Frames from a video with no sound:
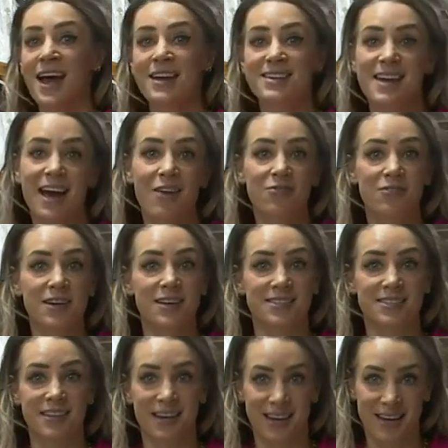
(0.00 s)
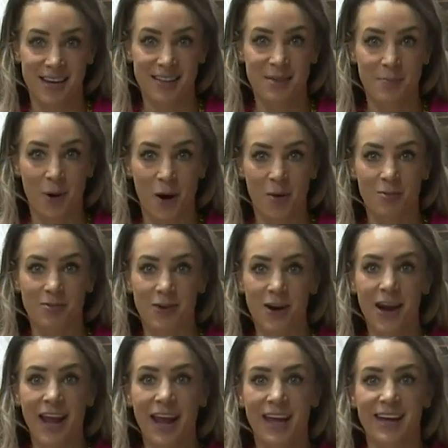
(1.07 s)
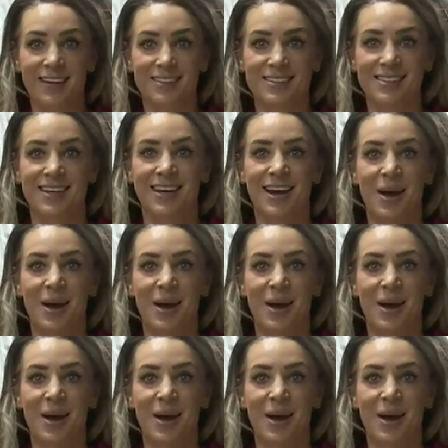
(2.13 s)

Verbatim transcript: now fits in the palm of our hands.